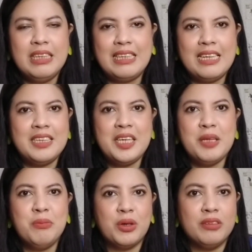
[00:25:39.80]
getting
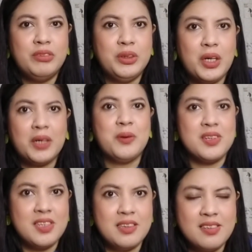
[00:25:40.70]
in more of the dark
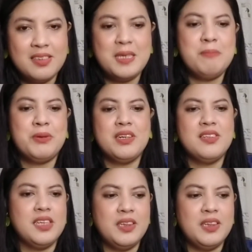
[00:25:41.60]
horse and the sleepers